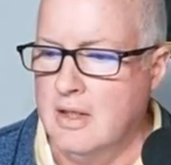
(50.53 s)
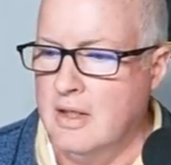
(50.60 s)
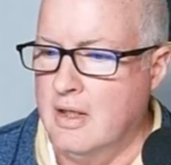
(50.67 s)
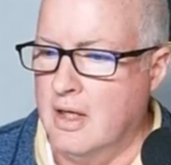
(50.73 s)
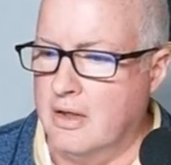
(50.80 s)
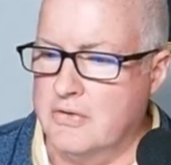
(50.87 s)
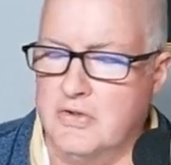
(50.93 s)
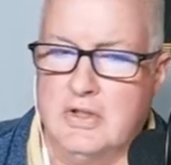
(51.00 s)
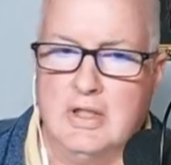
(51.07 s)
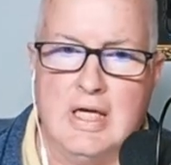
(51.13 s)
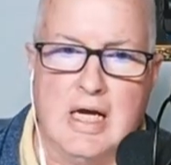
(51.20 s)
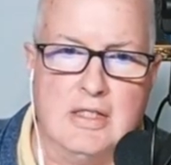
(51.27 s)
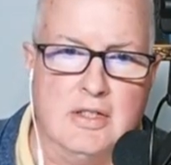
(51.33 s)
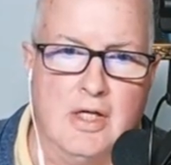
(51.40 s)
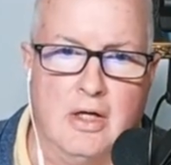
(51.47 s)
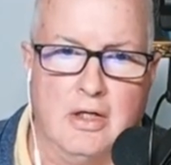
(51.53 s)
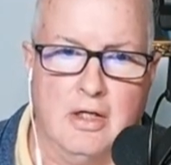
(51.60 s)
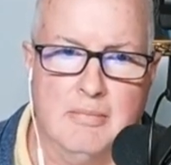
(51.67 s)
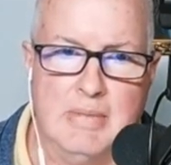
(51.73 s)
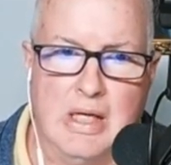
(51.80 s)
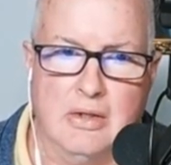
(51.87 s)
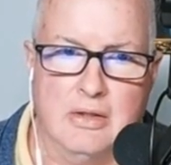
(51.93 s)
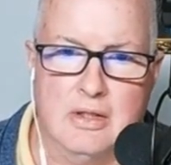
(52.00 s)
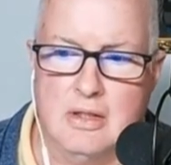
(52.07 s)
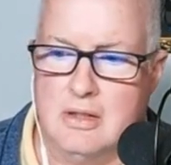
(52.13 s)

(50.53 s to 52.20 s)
I'll see a guy talking about,